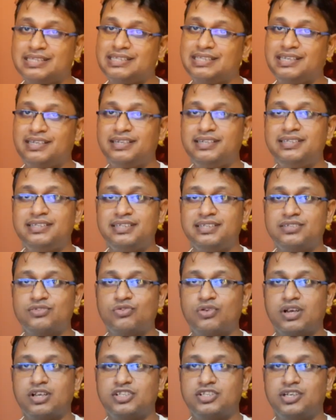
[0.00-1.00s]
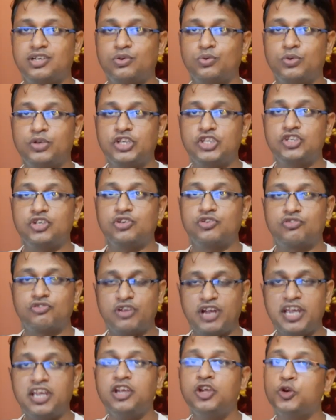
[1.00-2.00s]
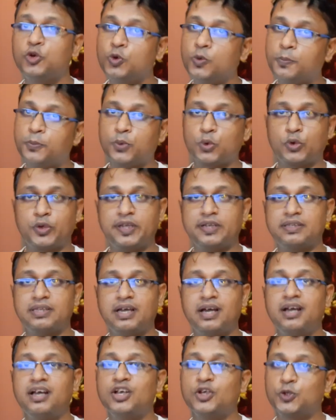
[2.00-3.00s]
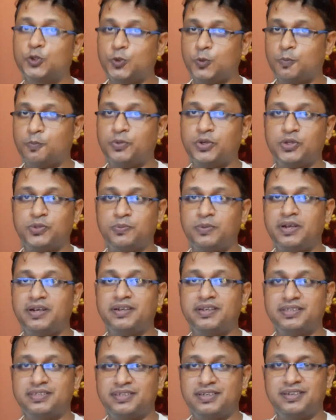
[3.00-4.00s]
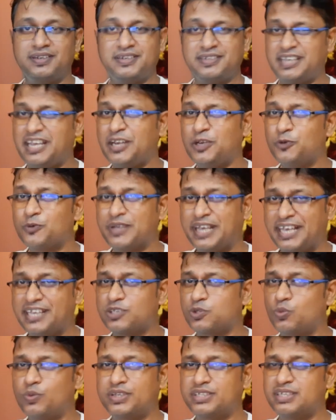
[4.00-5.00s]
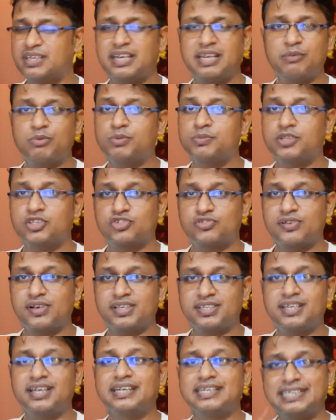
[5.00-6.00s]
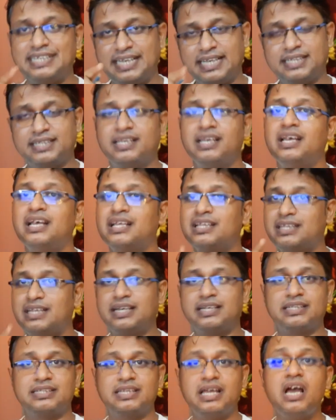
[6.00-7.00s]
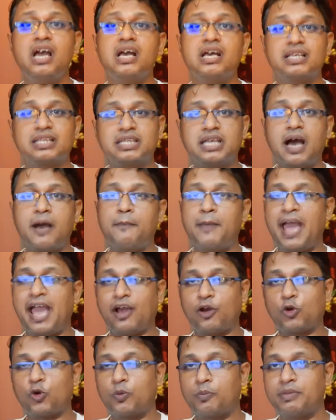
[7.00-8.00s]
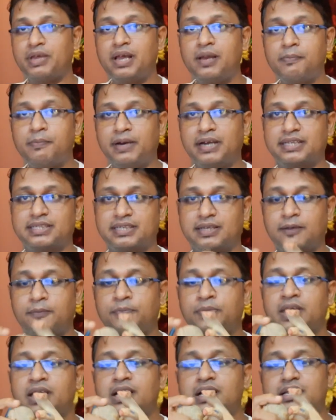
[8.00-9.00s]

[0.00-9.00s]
There is a structure which try to protect the supraspinatus tendon. Can you guess what's the name of the structure? Yes, that is the subacromial bursa.